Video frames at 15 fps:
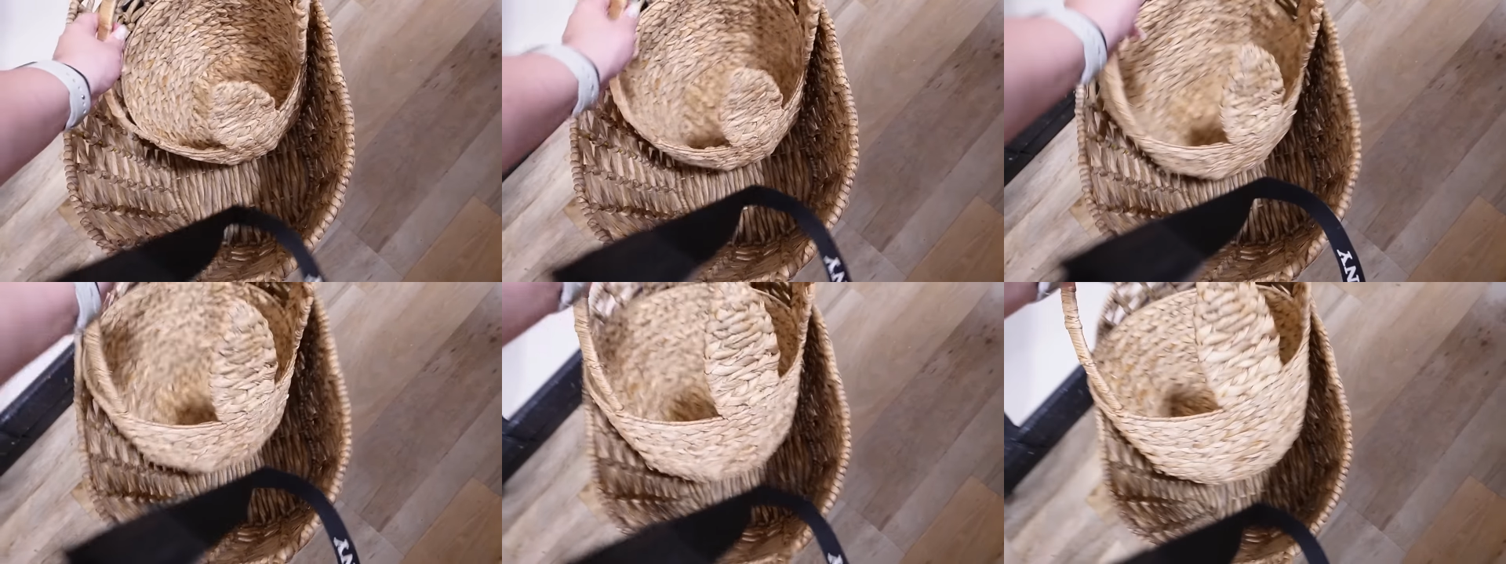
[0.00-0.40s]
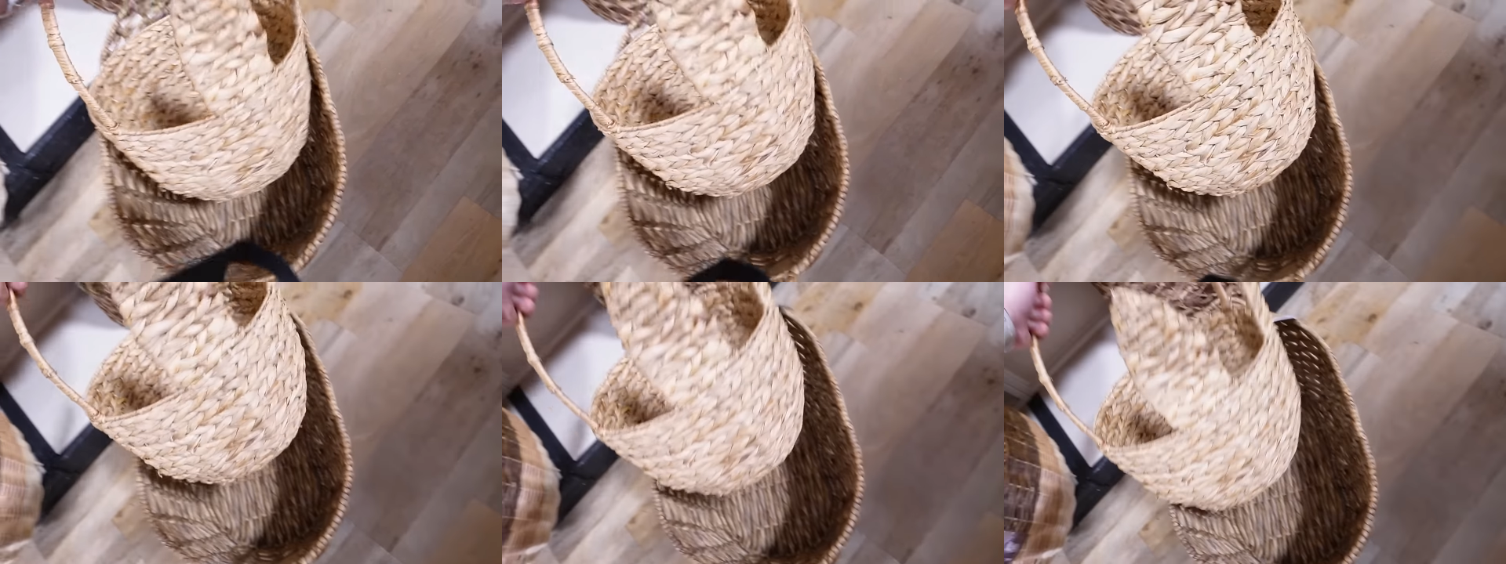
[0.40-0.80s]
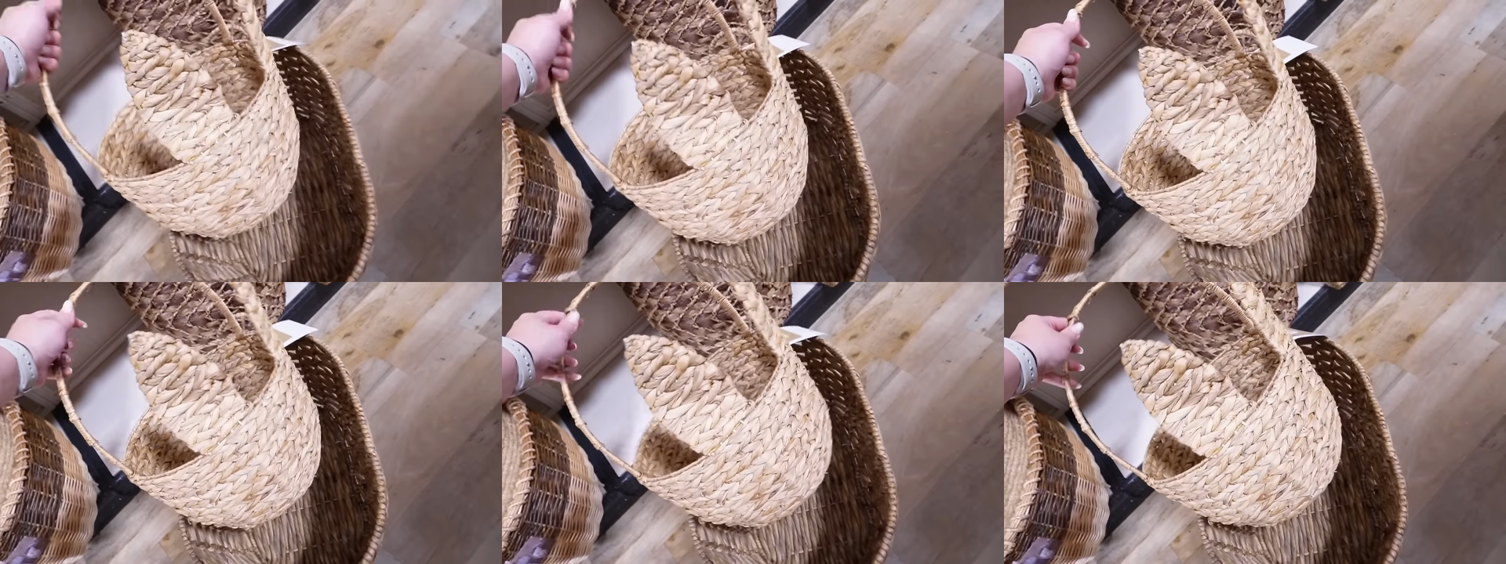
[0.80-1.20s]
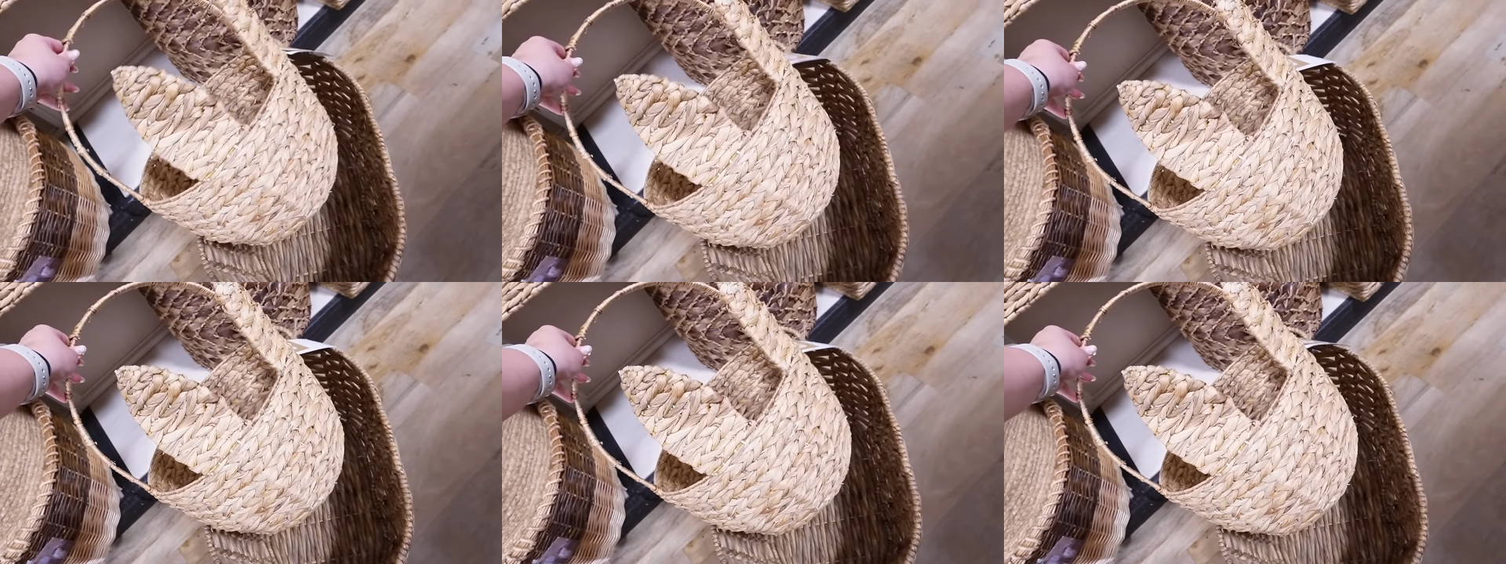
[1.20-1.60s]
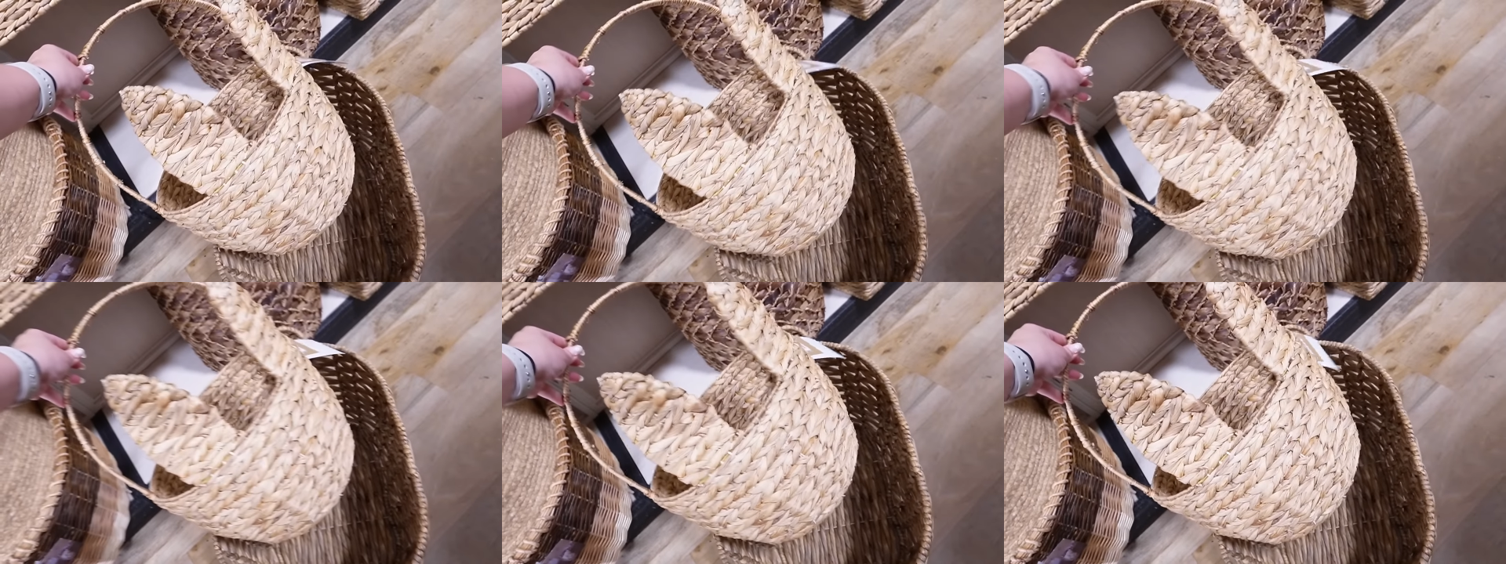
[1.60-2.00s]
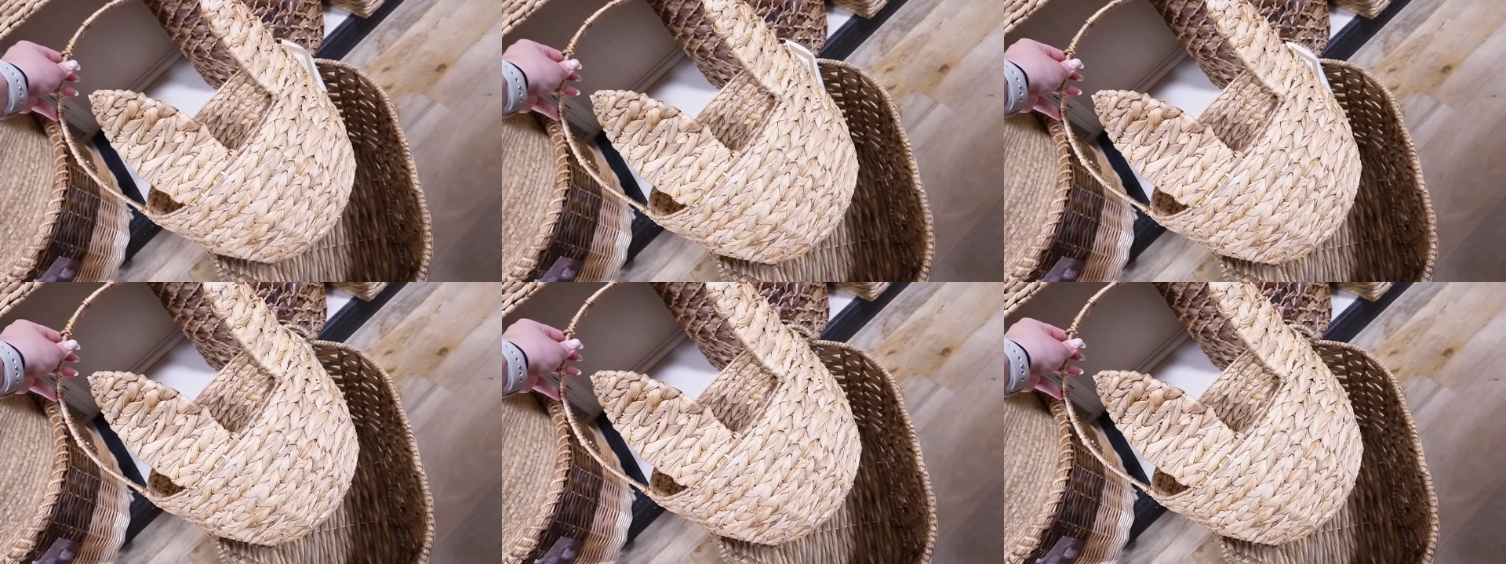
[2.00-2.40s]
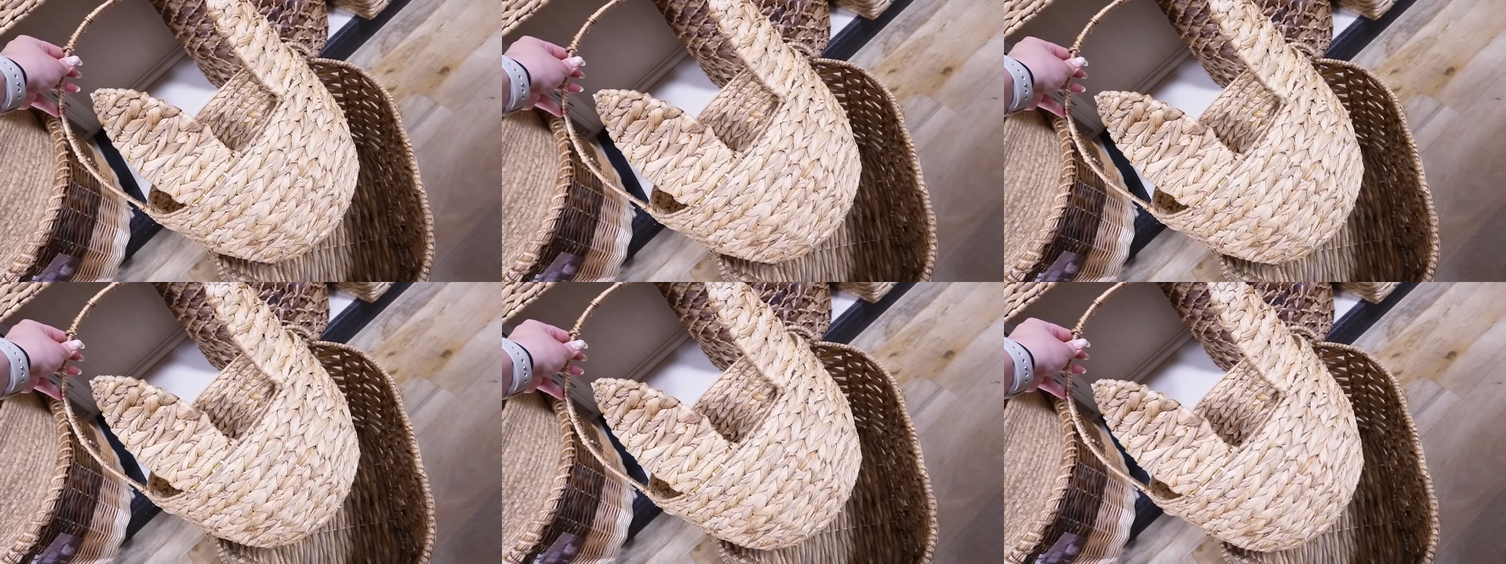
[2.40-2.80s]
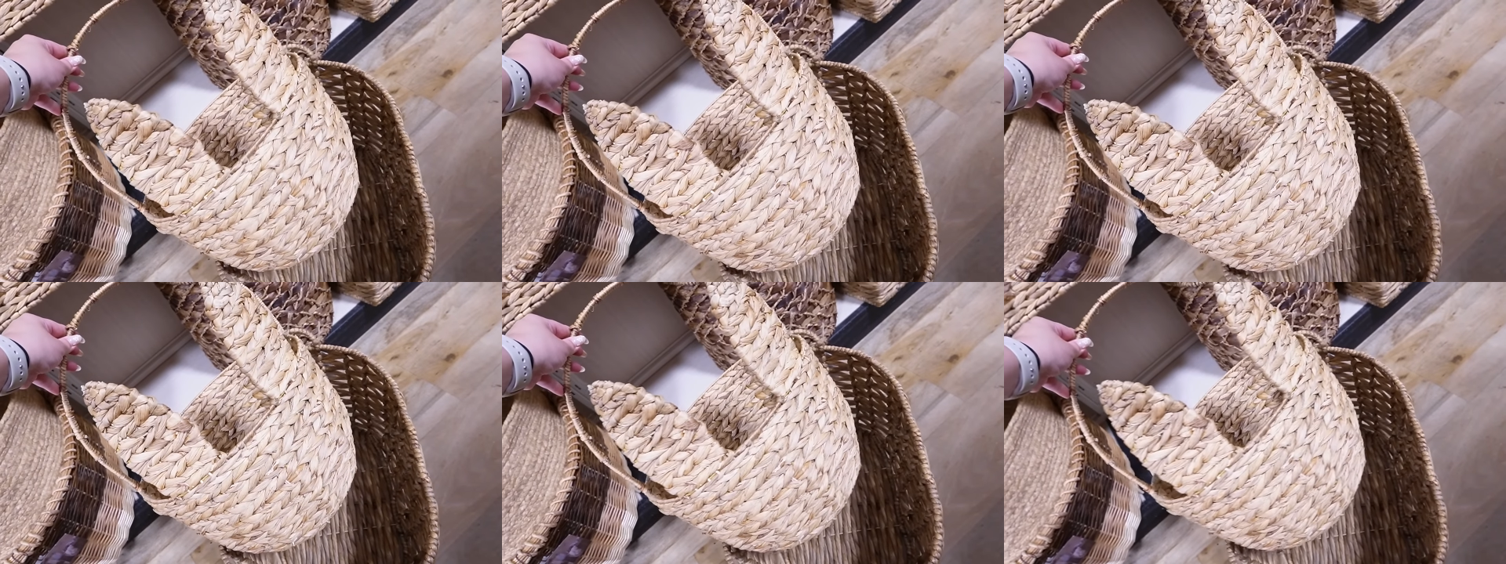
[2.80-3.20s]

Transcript: Nobody's mouth can be seen.